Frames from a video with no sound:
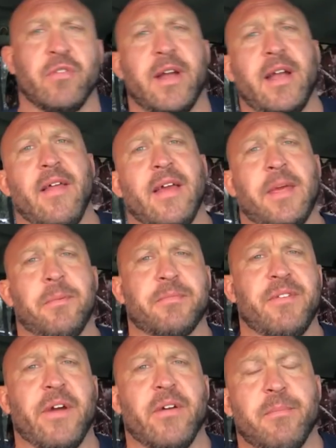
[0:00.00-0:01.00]
right now. That keeps
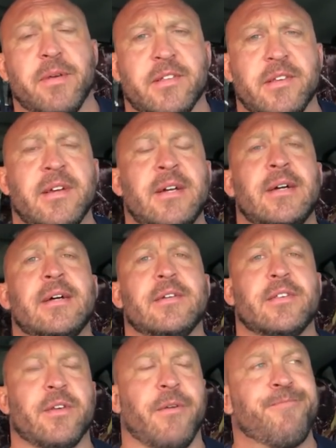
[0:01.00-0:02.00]
me very busy.
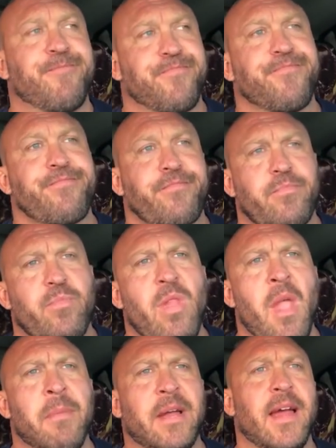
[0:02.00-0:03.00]
So,
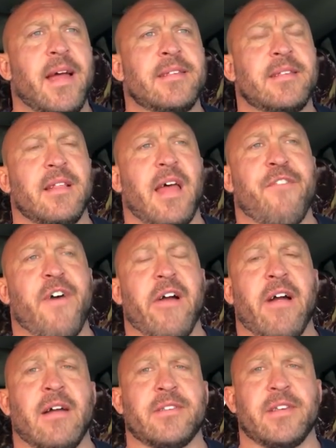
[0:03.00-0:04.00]
but guys, that
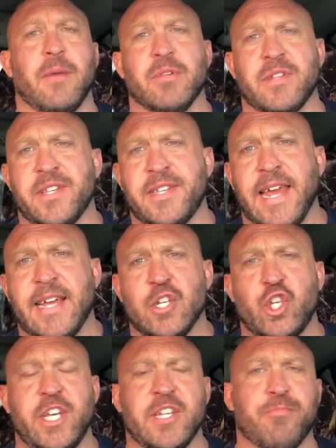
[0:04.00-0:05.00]
Firehouse sub was a steak
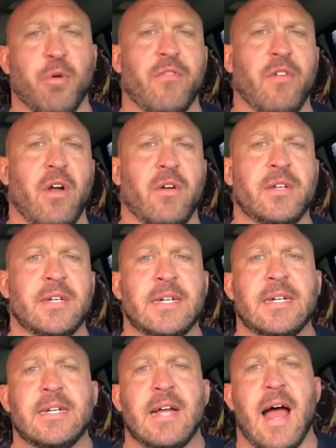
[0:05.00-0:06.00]
and cheese provolone.
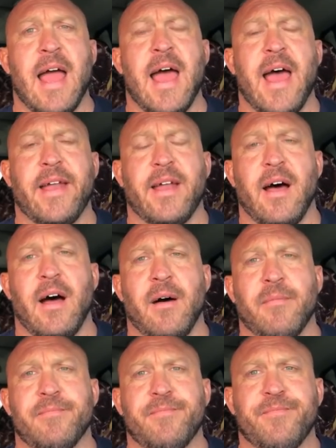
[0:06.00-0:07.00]
I had
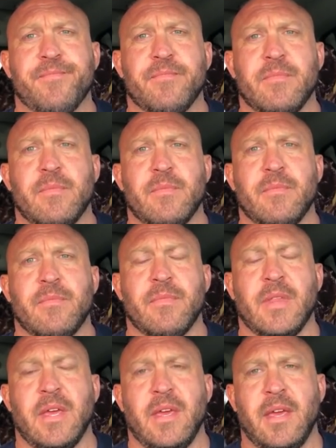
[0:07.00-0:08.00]

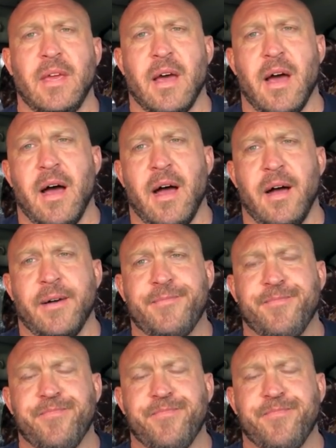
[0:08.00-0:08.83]
the